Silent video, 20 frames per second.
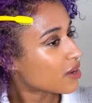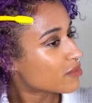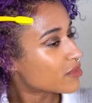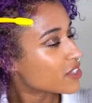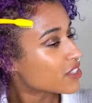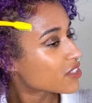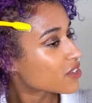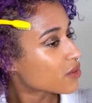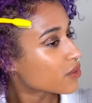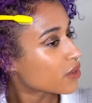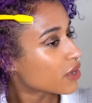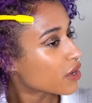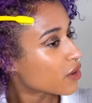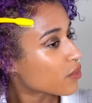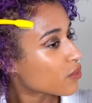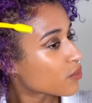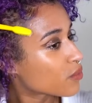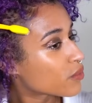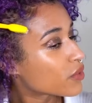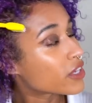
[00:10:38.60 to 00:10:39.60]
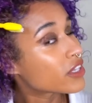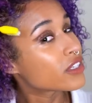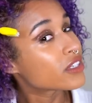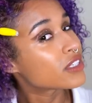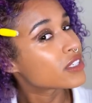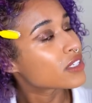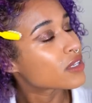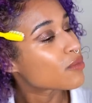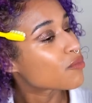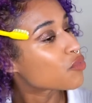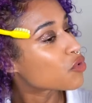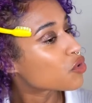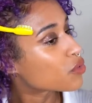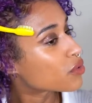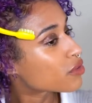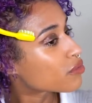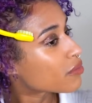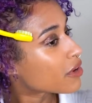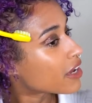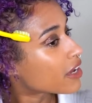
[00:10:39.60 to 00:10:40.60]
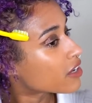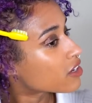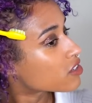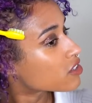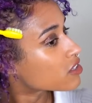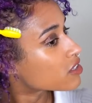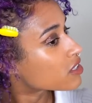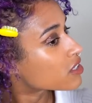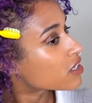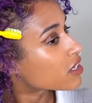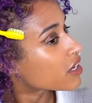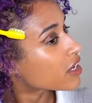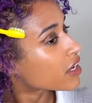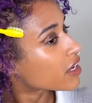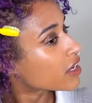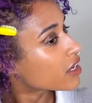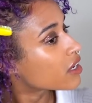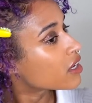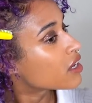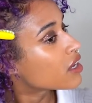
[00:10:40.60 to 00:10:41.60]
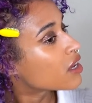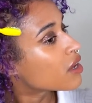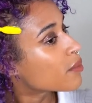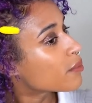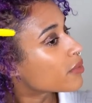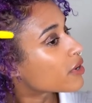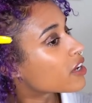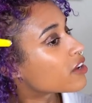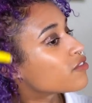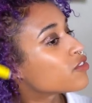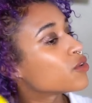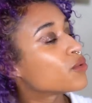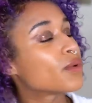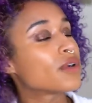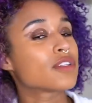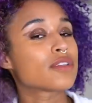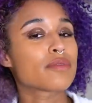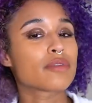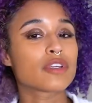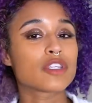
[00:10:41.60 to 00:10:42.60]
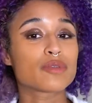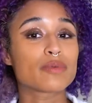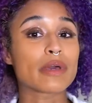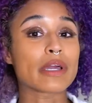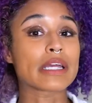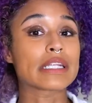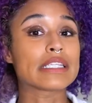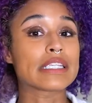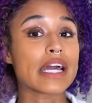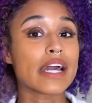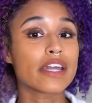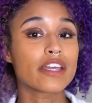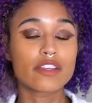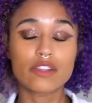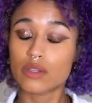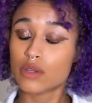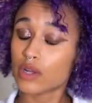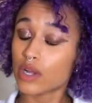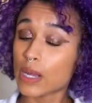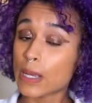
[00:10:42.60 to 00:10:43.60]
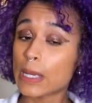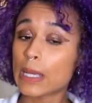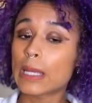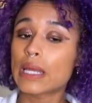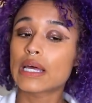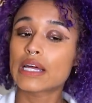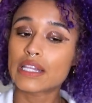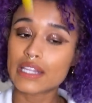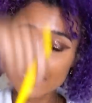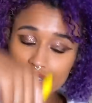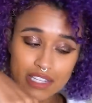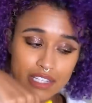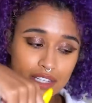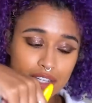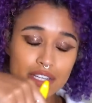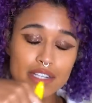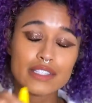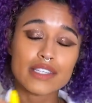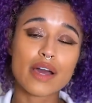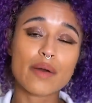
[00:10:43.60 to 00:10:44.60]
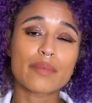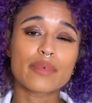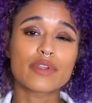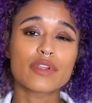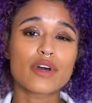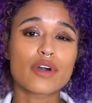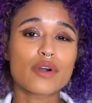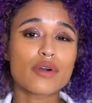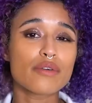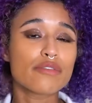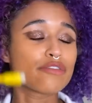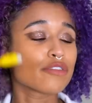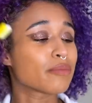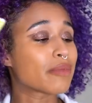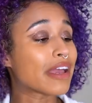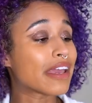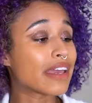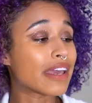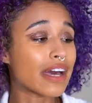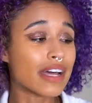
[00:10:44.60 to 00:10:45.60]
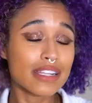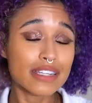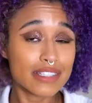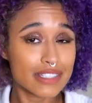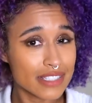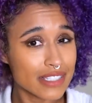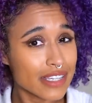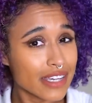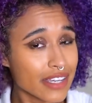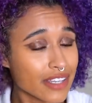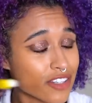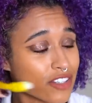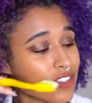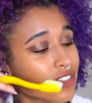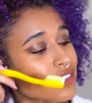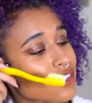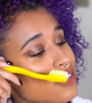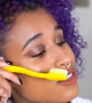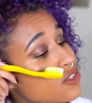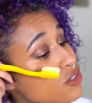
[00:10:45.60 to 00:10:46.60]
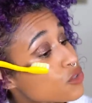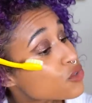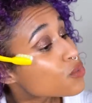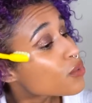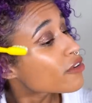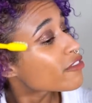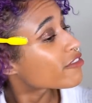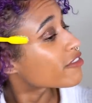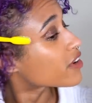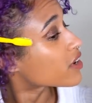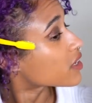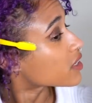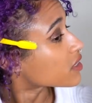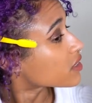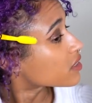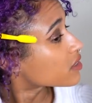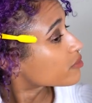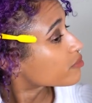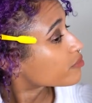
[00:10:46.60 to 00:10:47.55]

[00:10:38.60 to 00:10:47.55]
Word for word: I'm just going really simple with my edges today, but if you want something spectacular, click on the link down below for my galaxy edges. Those were fun.